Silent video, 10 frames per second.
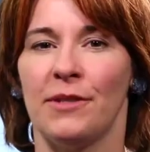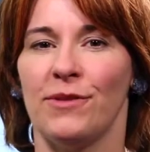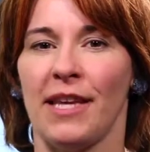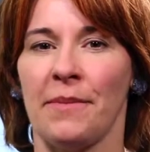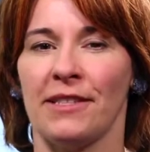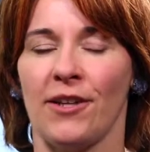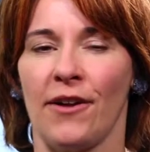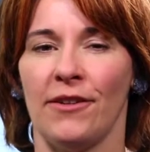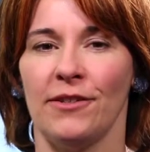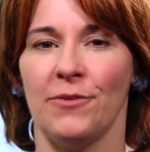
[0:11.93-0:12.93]
Suzanne
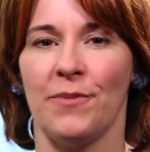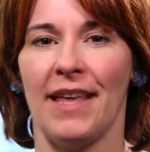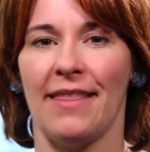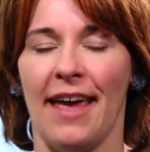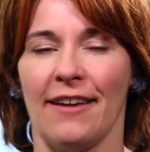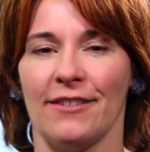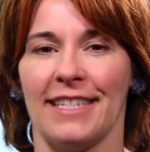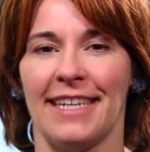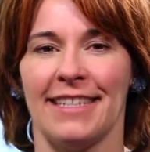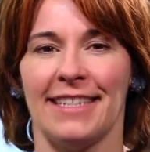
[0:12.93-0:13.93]
McDonald with Angles
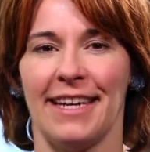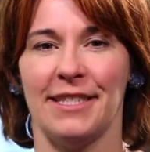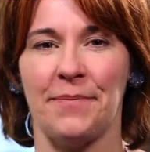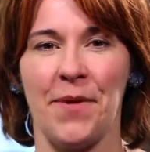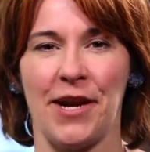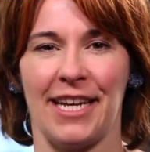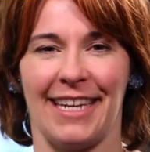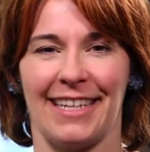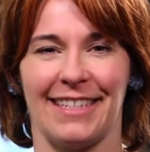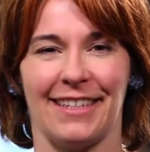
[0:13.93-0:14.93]
and Insights
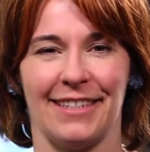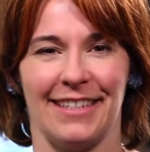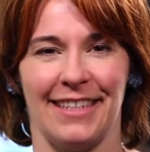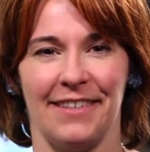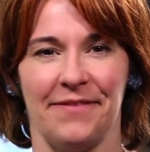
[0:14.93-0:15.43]
Marketing Consultancy.